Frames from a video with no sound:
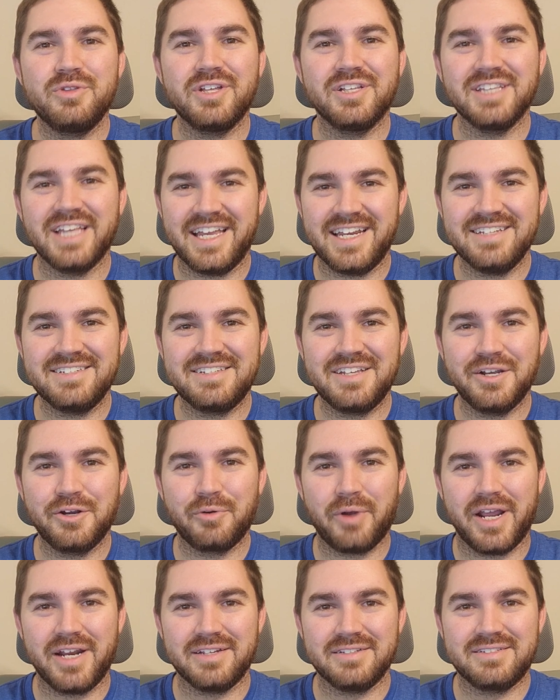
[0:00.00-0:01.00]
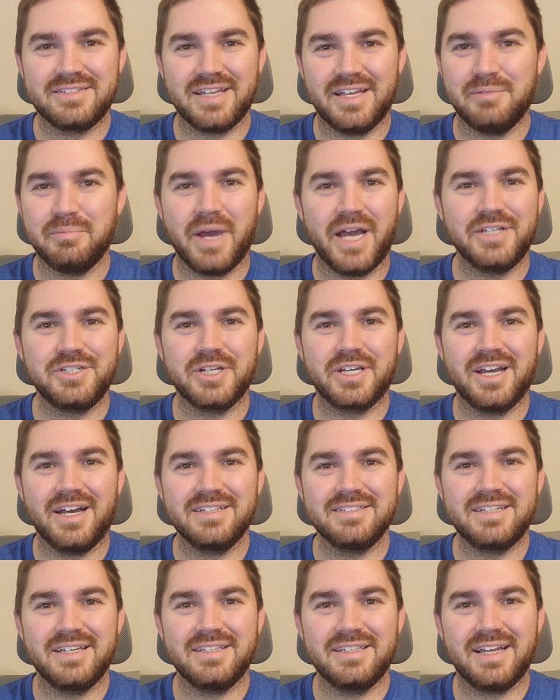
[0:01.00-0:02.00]
the latest and greatest in Magic
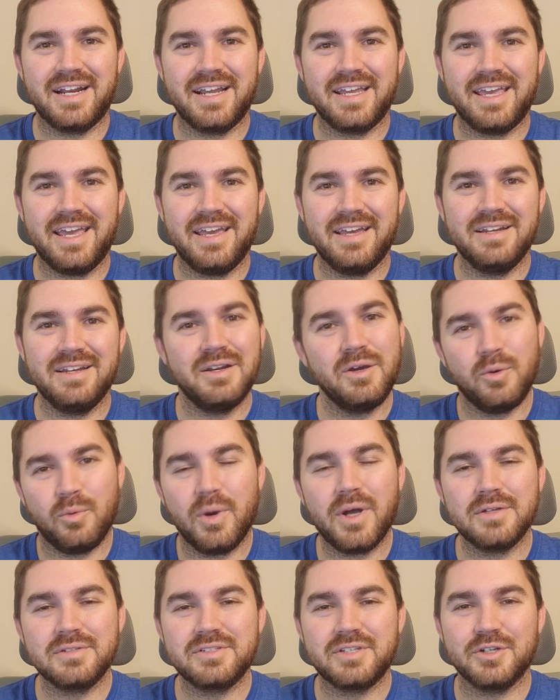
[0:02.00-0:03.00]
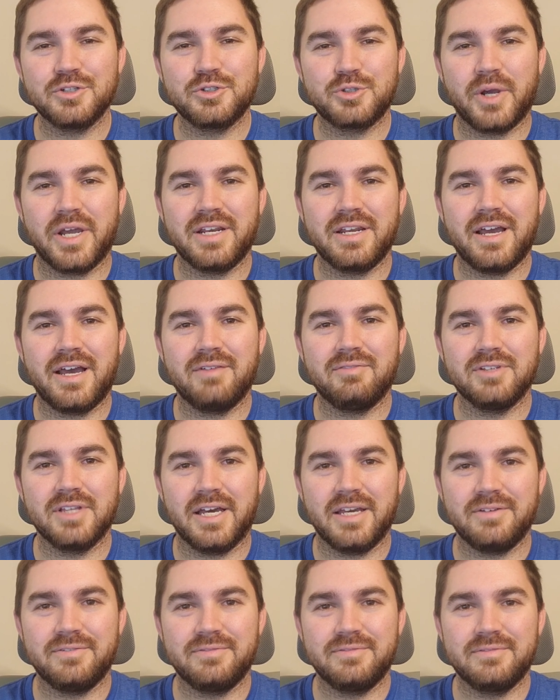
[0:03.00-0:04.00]
content that I can while still trying to have a
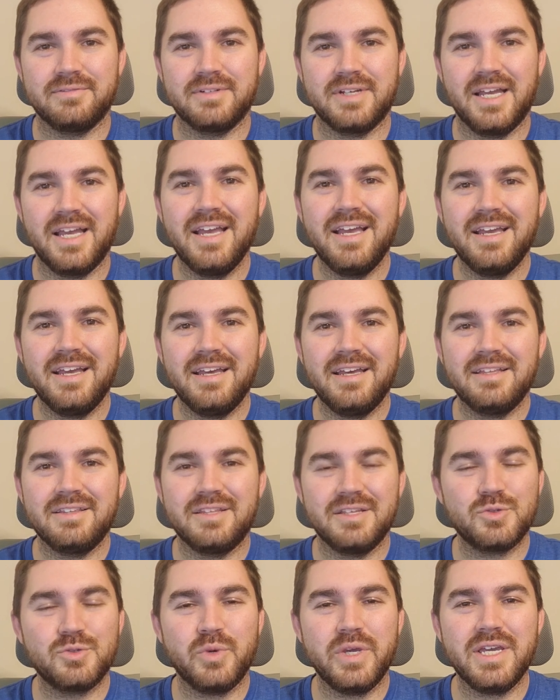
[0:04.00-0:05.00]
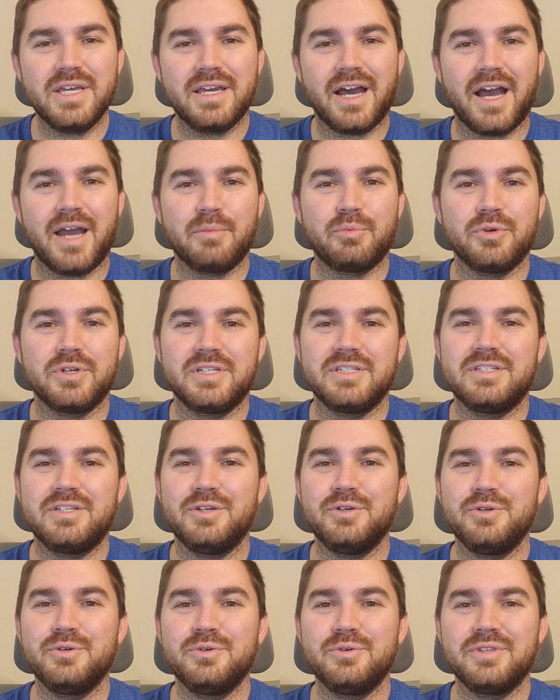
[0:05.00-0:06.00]
life. This week, I bring
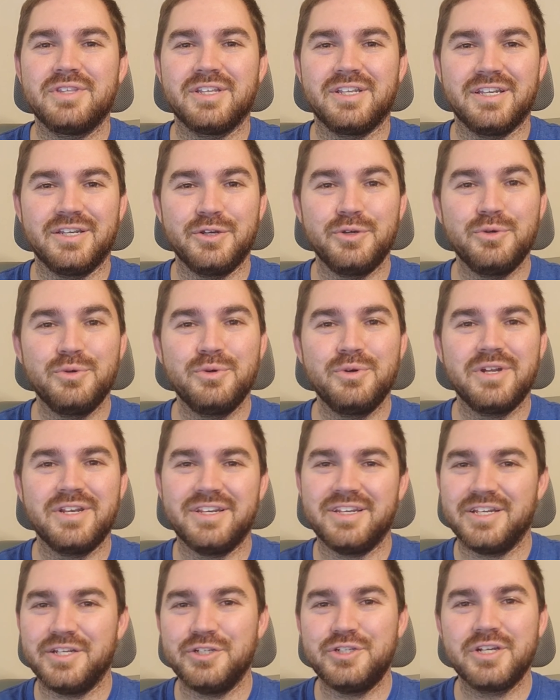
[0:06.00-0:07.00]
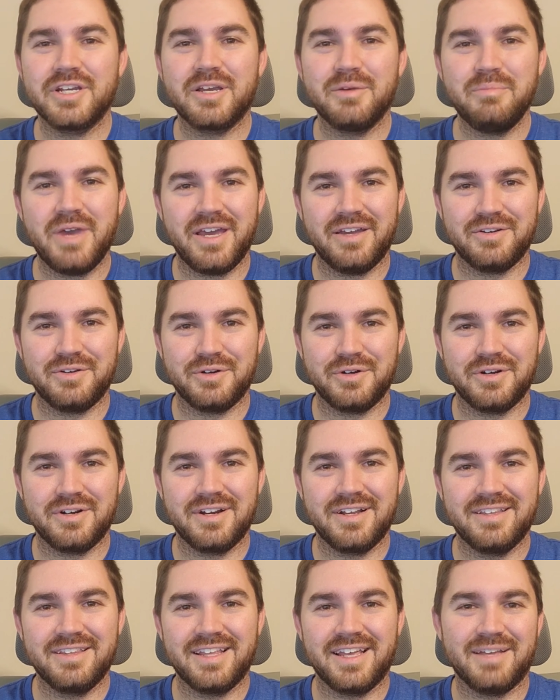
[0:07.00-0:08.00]
to you the new ninja
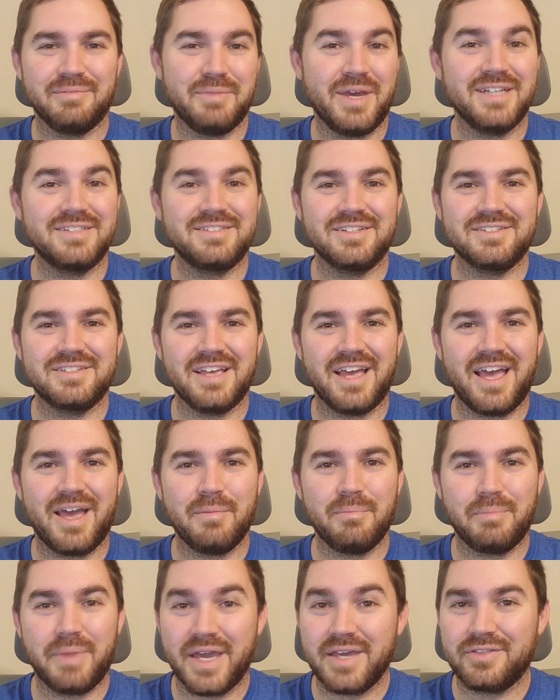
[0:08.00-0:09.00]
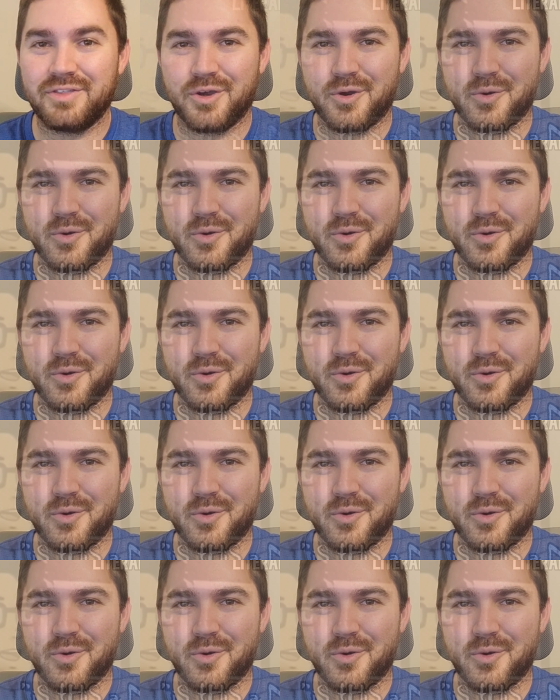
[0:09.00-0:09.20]
commander that makes us beg the